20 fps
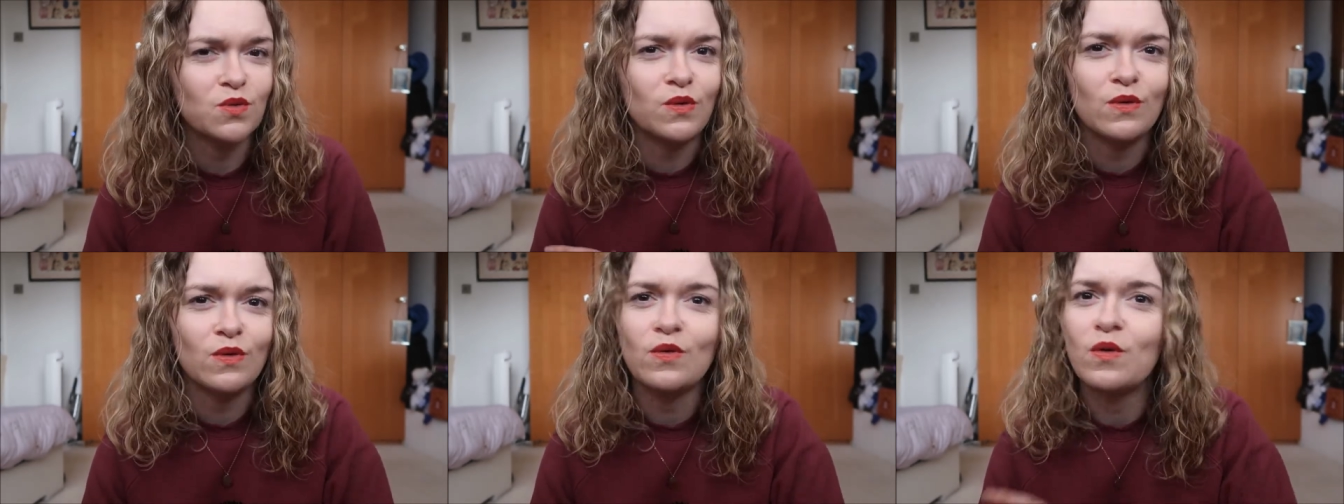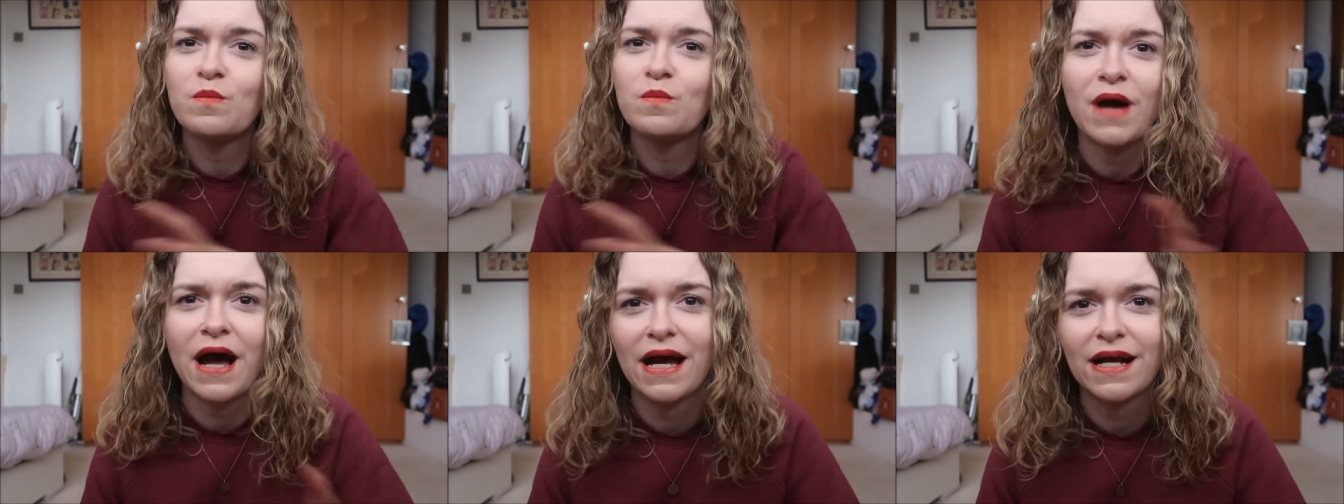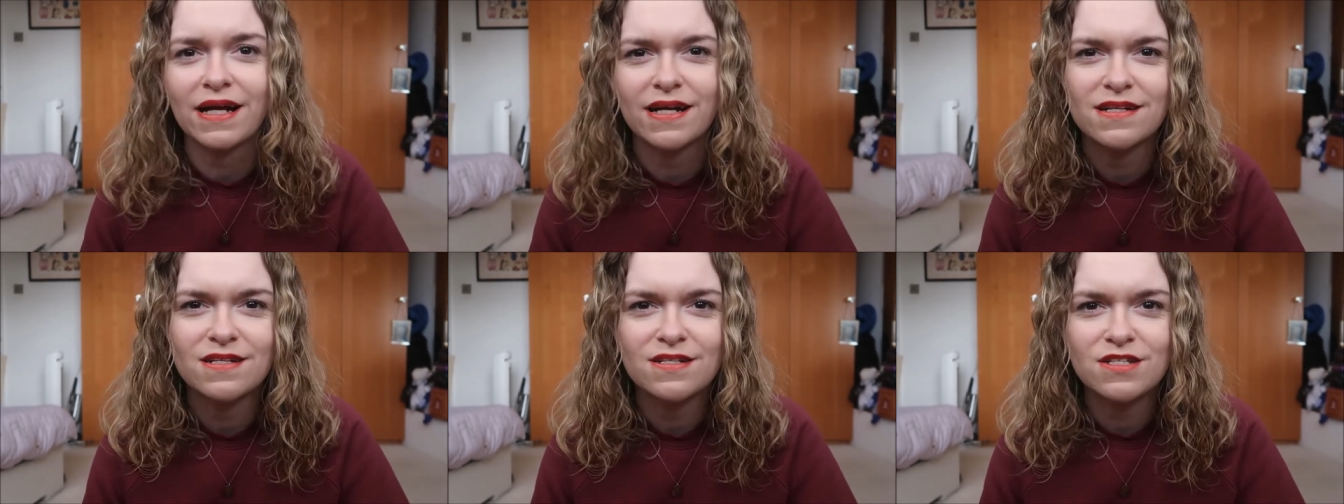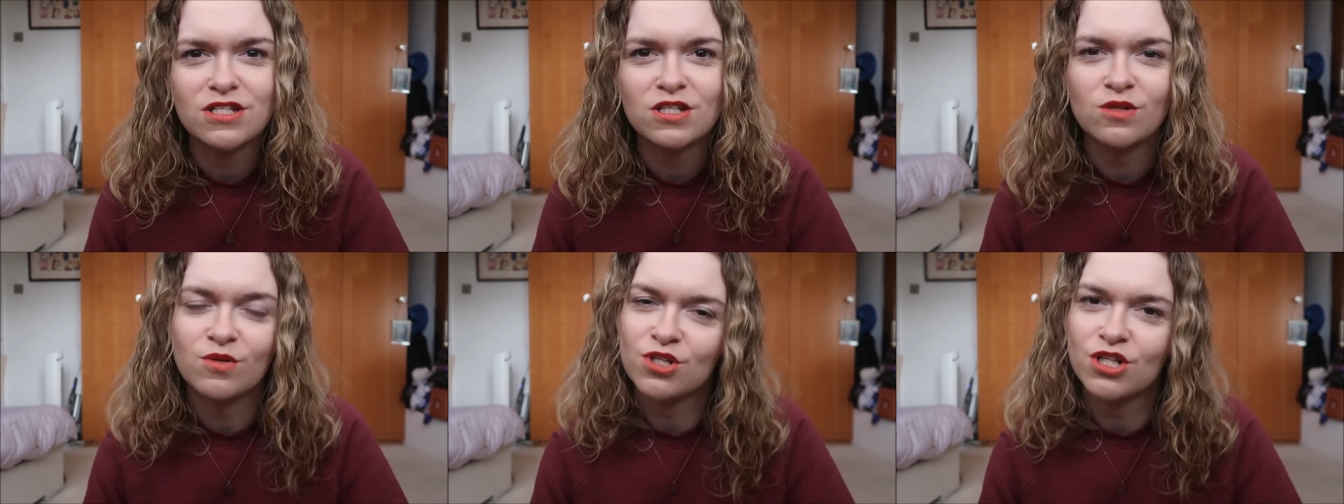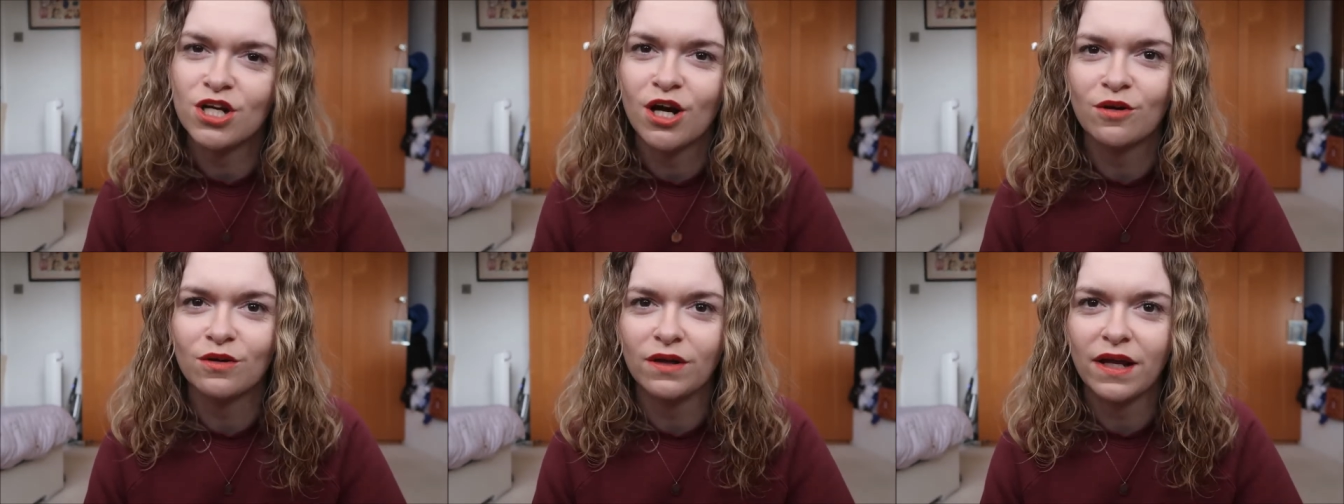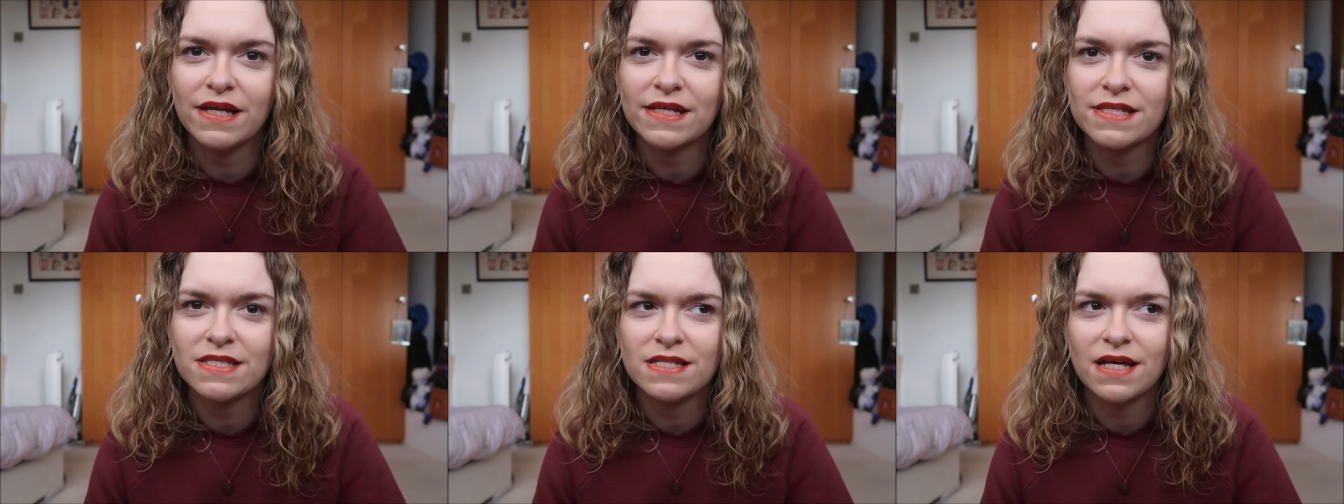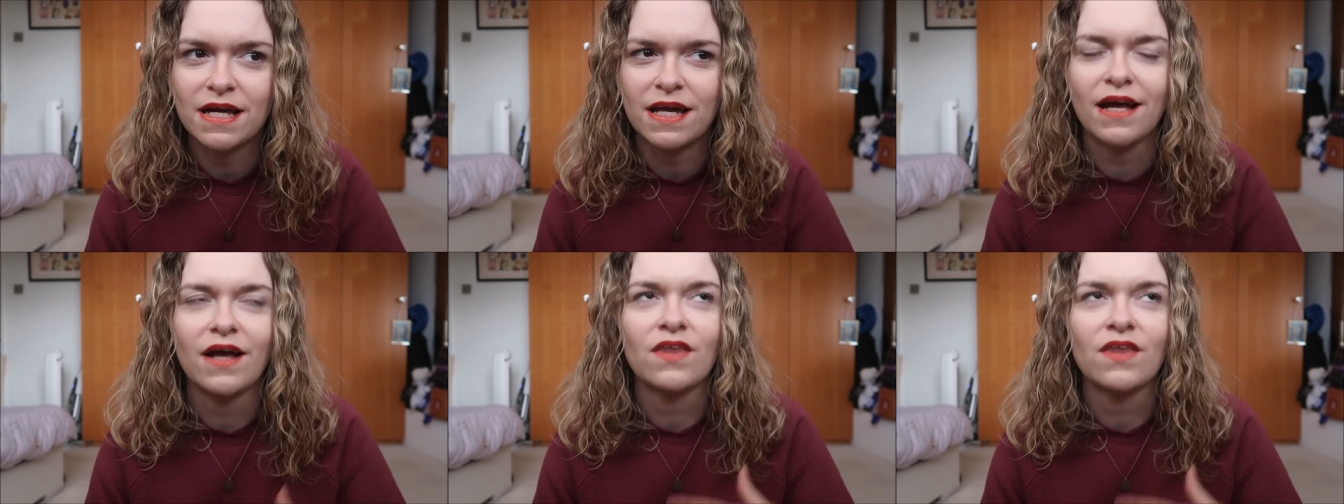all back to a childlike state